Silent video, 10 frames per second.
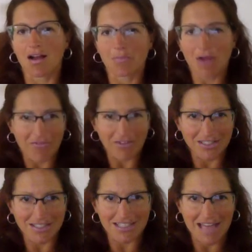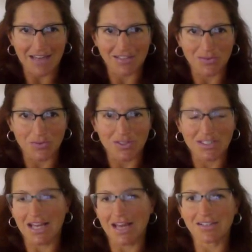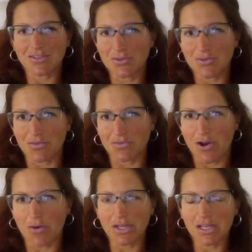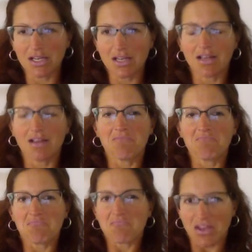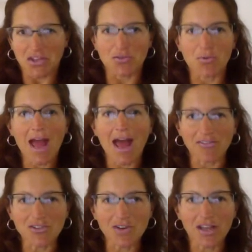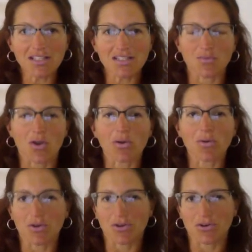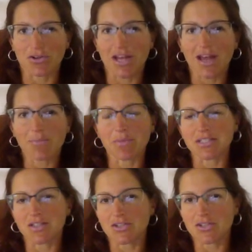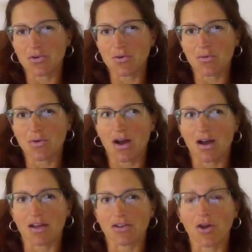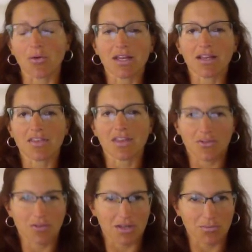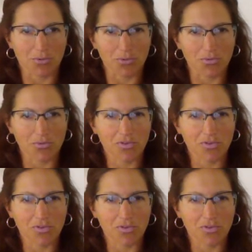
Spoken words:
Confidence is an attitude. It's an attitude of knowing that you have strengths, knowing what you're good at, but it's also knowing that you can improve.